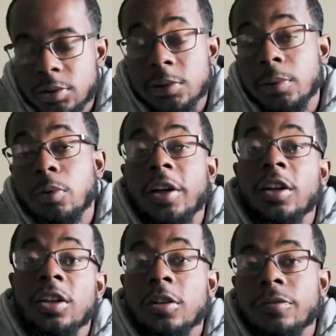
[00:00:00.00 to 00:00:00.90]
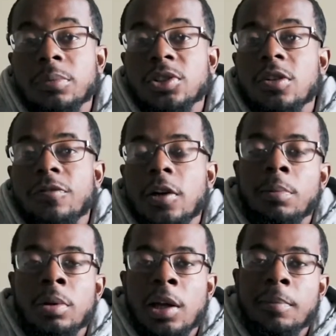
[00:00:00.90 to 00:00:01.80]
It's been working good for me so far,
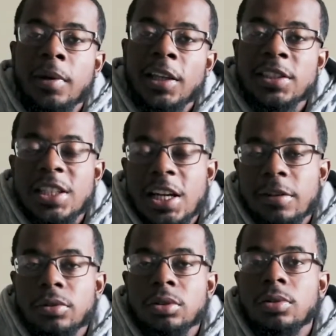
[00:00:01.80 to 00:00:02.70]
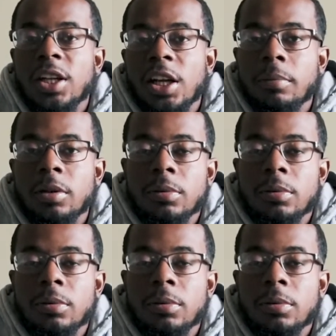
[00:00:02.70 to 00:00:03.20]
but I'm like, it's time for a new camera.